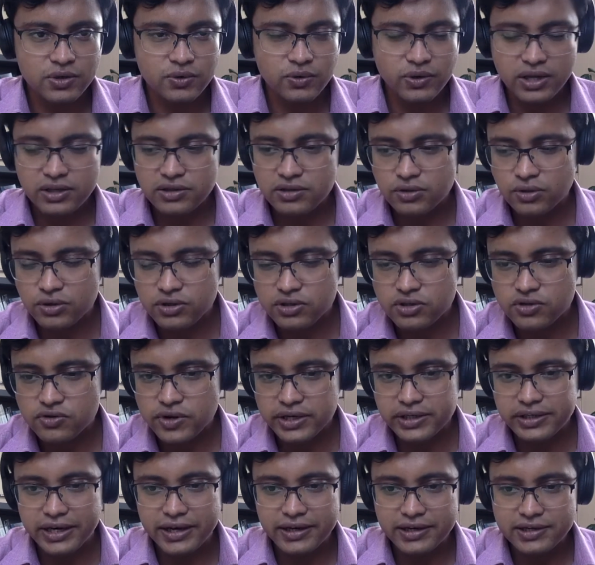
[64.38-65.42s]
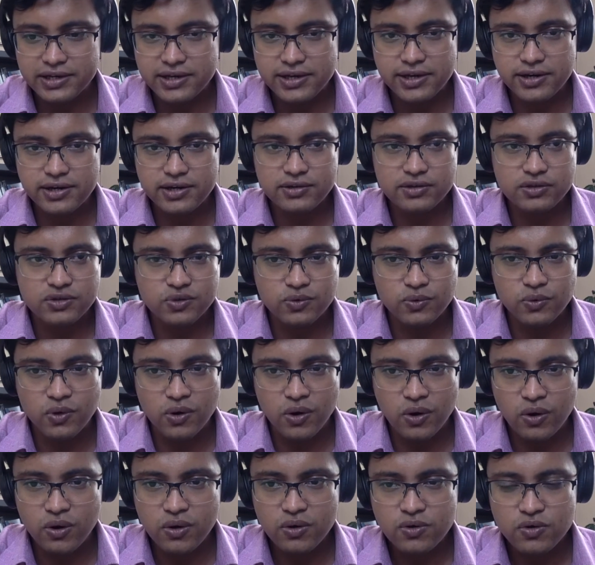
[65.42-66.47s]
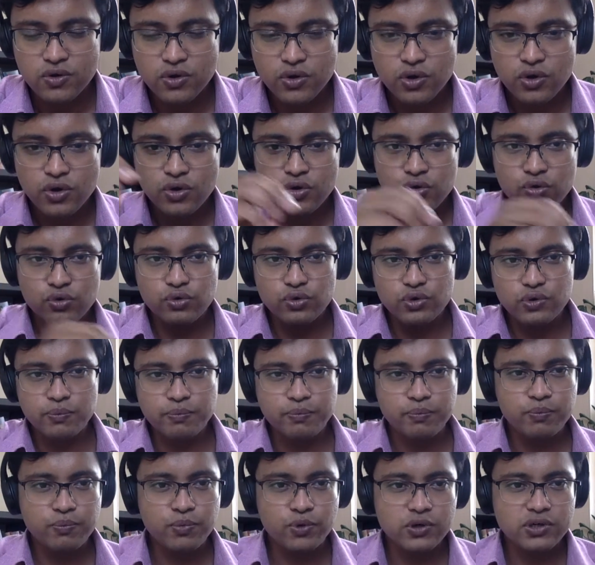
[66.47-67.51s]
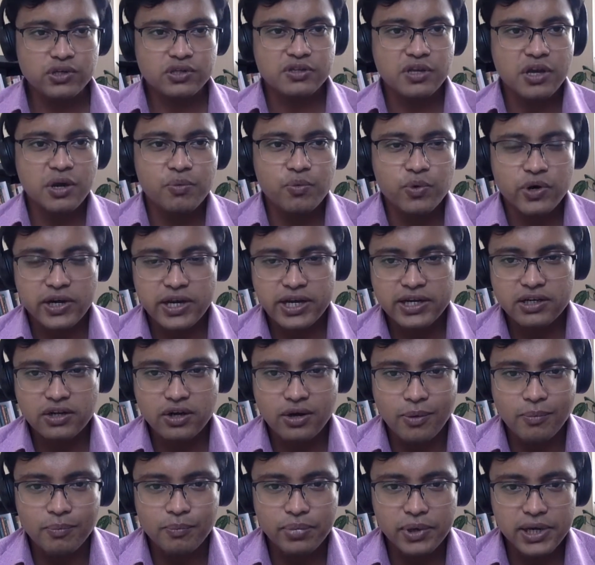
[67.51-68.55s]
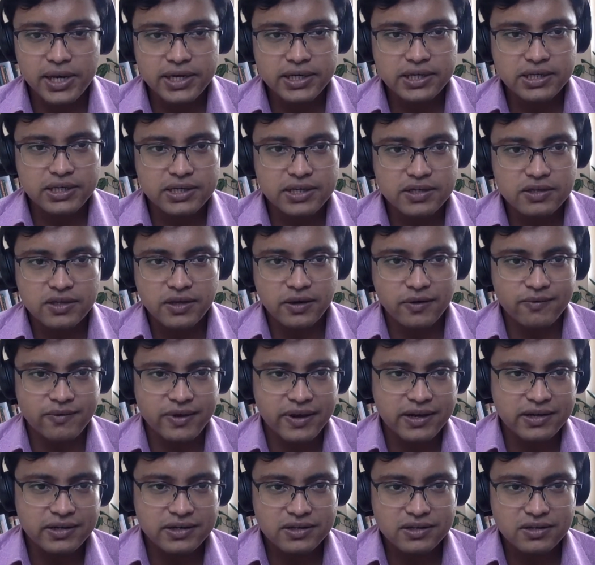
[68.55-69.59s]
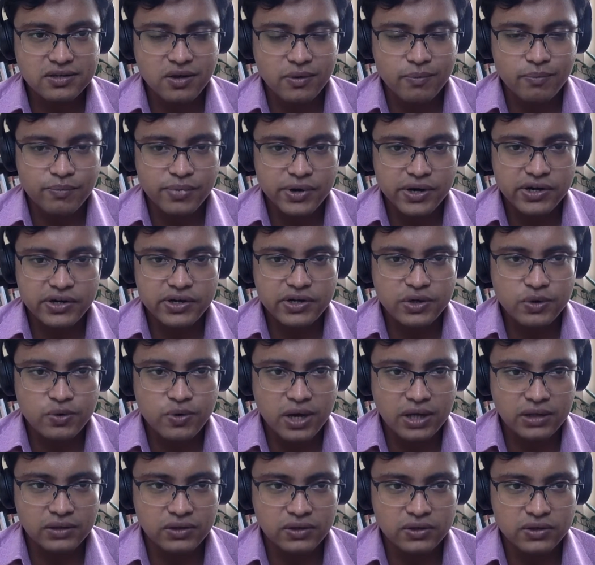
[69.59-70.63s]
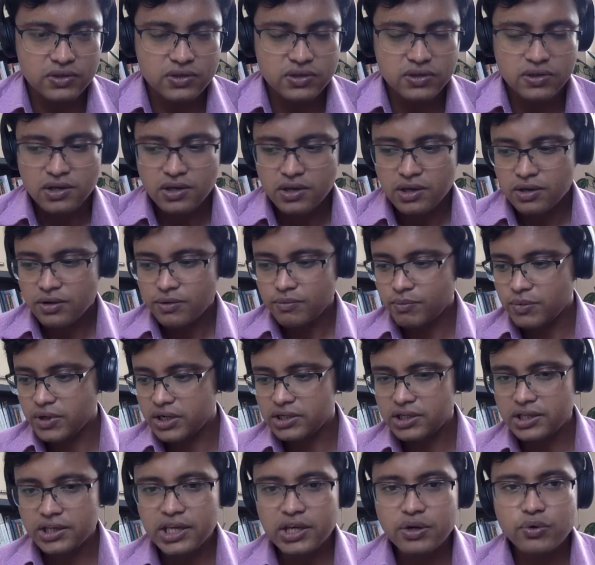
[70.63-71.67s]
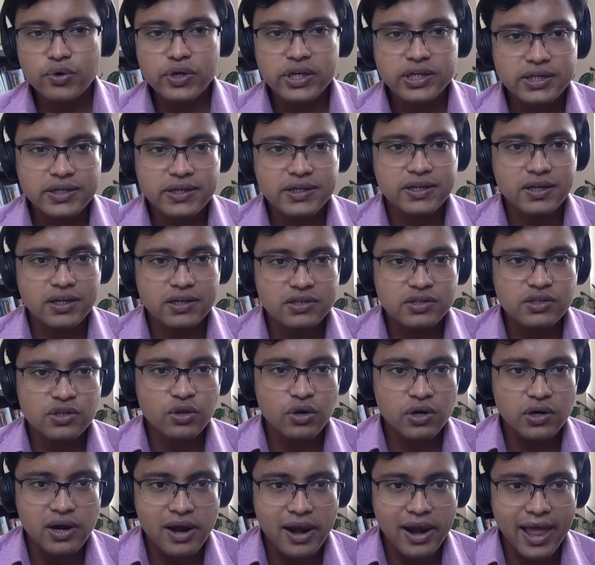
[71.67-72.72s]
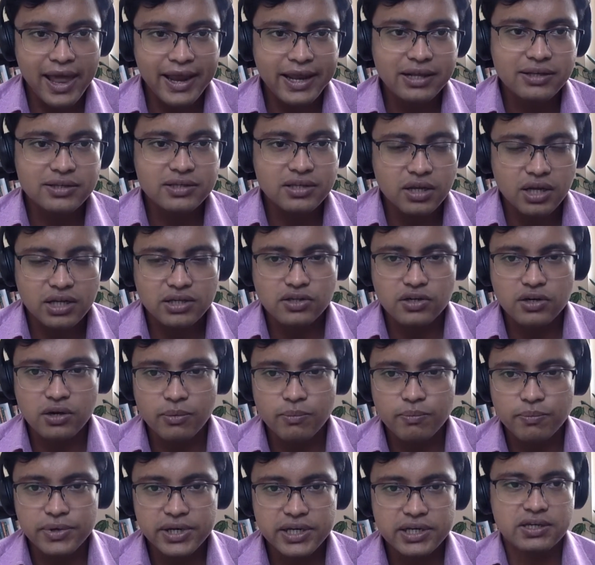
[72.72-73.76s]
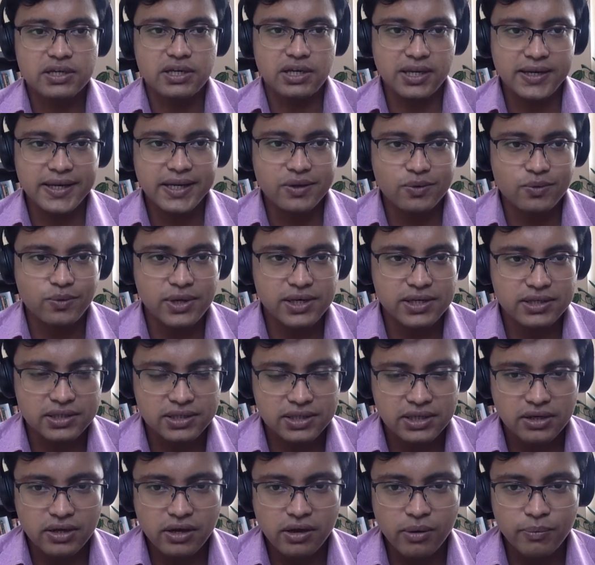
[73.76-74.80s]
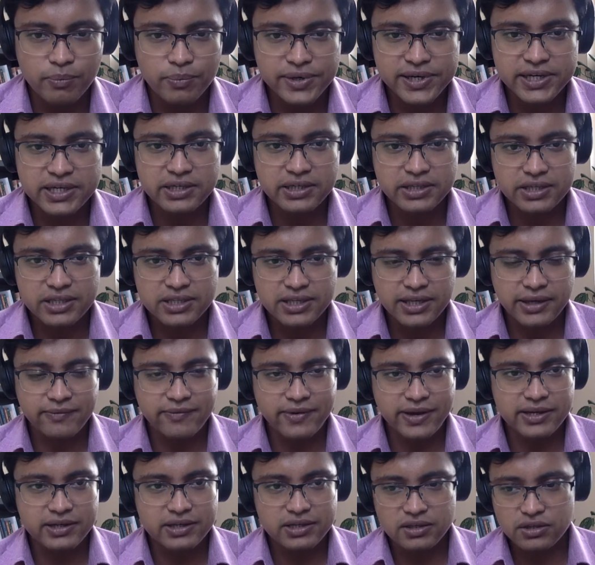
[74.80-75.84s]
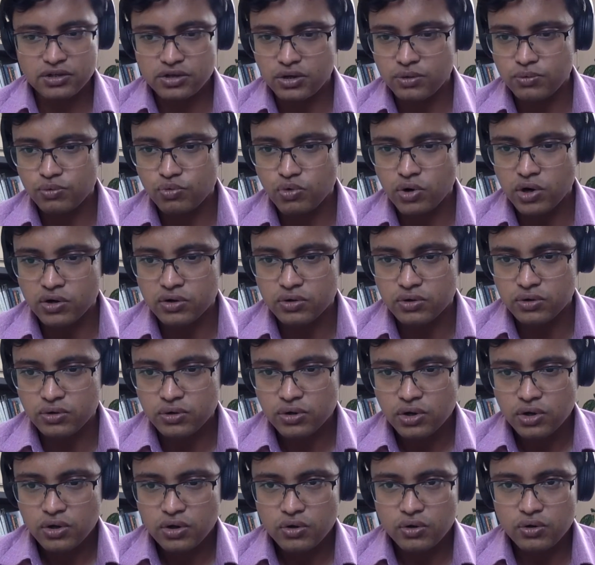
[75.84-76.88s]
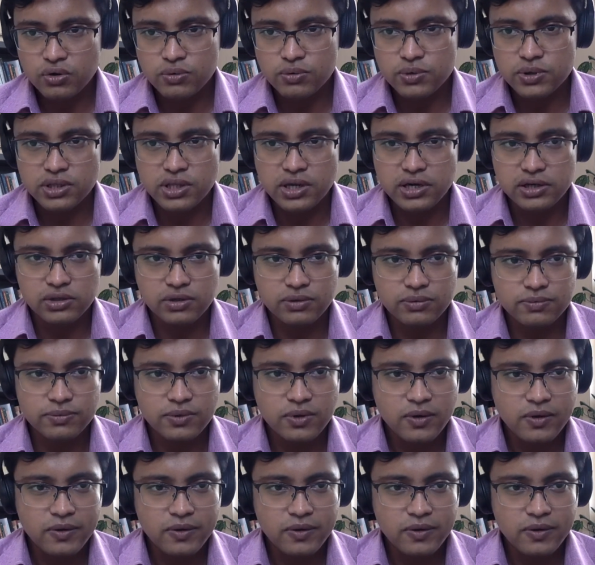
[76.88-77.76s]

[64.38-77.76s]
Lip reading: Okay, so strict adherence to law would put someone at complete disadvantage compared to others. But equity does not like such complete inequality, complete disadvantage of one over that of